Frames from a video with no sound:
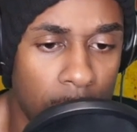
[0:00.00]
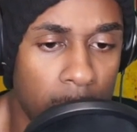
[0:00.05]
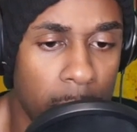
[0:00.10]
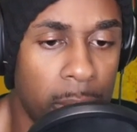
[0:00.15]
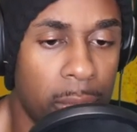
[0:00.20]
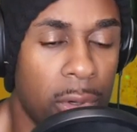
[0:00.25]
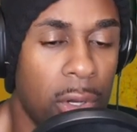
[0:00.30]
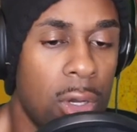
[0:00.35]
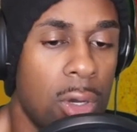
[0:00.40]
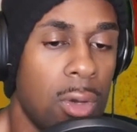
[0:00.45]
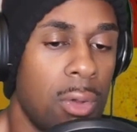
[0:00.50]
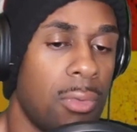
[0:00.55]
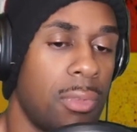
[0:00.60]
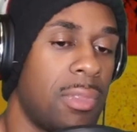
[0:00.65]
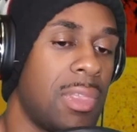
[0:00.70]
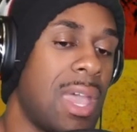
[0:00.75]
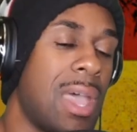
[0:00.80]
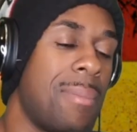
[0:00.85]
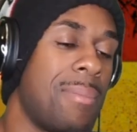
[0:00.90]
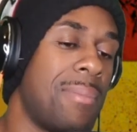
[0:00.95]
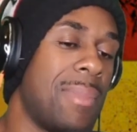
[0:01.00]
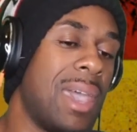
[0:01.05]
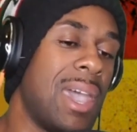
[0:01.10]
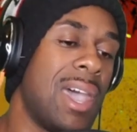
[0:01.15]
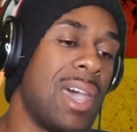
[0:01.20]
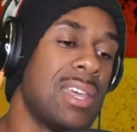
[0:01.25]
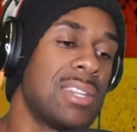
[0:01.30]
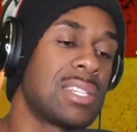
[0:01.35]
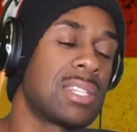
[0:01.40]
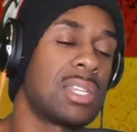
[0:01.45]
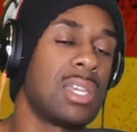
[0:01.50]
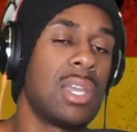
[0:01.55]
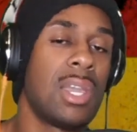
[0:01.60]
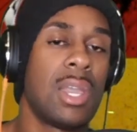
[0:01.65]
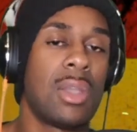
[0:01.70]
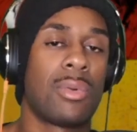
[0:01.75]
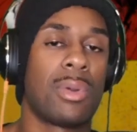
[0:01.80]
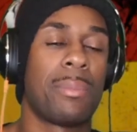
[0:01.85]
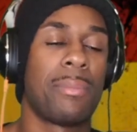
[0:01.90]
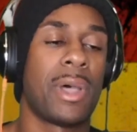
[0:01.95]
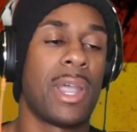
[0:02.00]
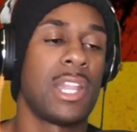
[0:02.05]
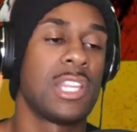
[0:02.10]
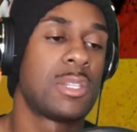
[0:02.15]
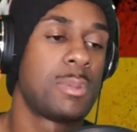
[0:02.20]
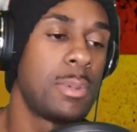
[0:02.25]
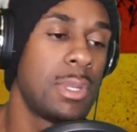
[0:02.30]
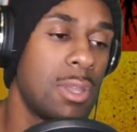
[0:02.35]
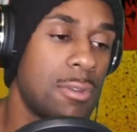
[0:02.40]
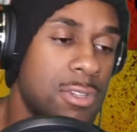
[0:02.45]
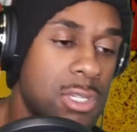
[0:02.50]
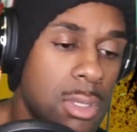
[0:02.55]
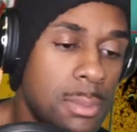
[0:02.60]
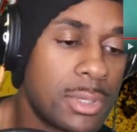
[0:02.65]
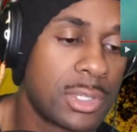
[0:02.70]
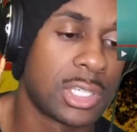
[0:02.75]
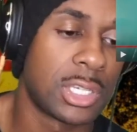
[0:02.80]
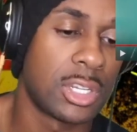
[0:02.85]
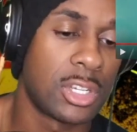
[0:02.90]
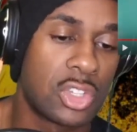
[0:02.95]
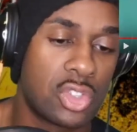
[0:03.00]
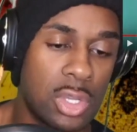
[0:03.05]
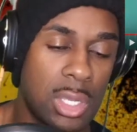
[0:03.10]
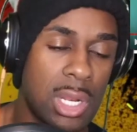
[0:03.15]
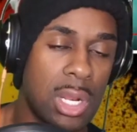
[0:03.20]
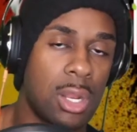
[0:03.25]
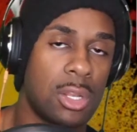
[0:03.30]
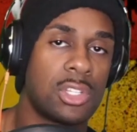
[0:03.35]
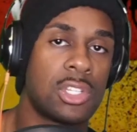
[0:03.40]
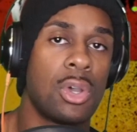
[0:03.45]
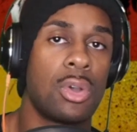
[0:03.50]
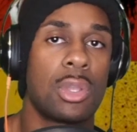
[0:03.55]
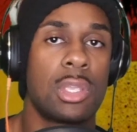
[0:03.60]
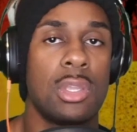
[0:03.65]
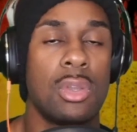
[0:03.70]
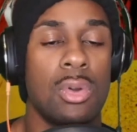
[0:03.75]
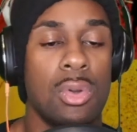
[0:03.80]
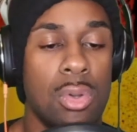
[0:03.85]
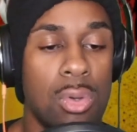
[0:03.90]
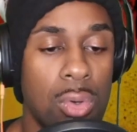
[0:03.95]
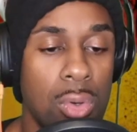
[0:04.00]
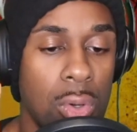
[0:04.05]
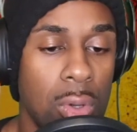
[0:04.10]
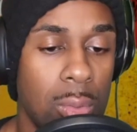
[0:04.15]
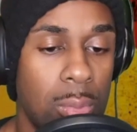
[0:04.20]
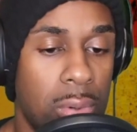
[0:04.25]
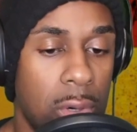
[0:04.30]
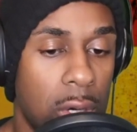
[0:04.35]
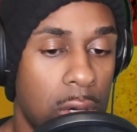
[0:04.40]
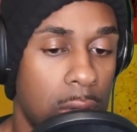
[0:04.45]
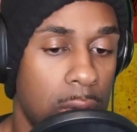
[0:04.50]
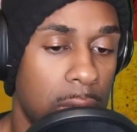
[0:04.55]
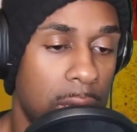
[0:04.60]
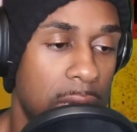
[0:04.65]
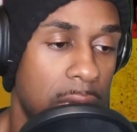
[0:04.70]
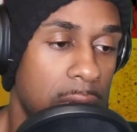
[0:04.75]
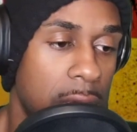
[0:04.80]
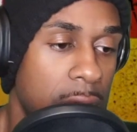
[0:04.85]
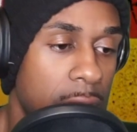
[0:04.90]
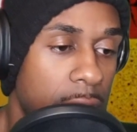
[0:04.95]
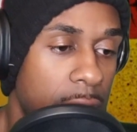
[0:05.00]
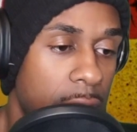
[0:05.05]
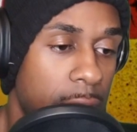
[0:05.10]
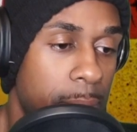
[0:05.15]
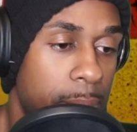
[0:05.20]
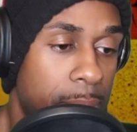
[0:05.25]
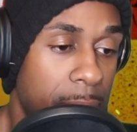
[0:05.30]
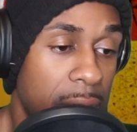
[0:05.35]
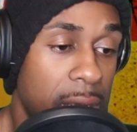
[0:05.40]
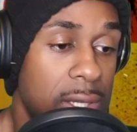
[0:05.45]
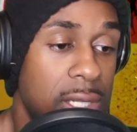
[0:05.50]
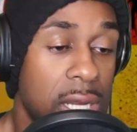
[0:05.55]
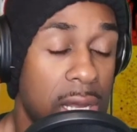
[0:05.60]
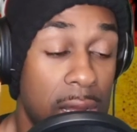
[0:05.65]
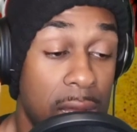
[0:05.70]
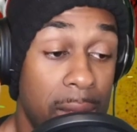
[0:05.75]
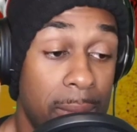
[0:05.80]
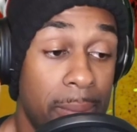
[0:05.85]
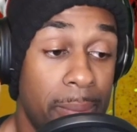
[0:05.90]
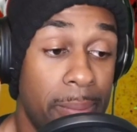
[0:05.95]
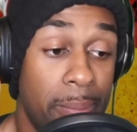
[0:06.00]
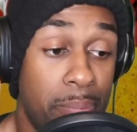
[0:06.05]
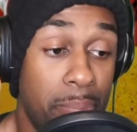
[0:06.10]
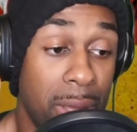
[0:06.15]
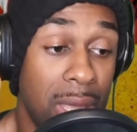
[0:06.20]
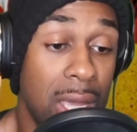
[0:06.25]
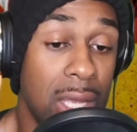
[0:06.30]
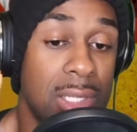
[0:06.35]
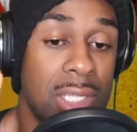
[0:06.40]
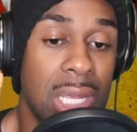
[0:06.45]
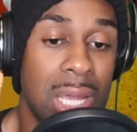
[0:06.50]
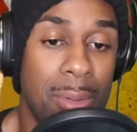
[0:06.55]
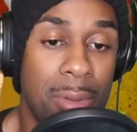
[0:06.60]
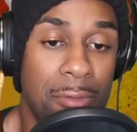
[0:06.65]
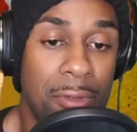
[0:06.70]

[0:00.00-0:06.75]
Bro, that mask reminds me of some shit straight out of Tokyo Ghoul, bro. Like, big time. Big time.